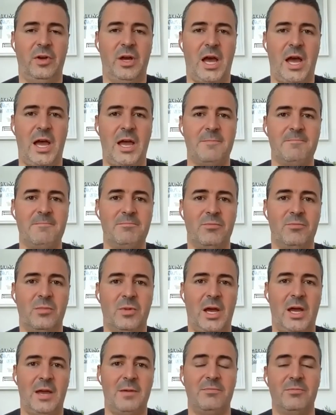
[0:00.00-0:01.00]
I'm
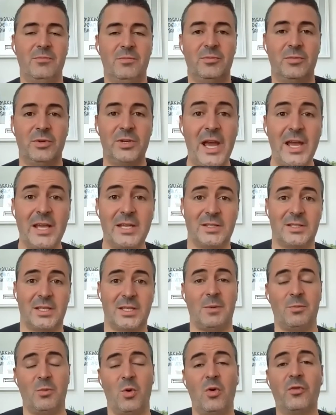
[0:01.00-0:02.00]
I'm nice,
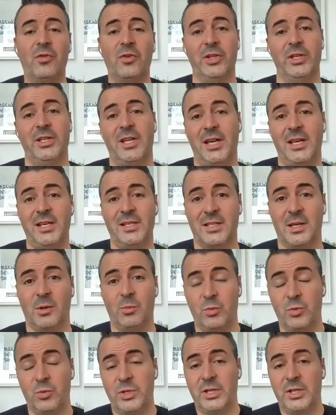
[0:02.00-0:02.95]
I'm overly nice, I'm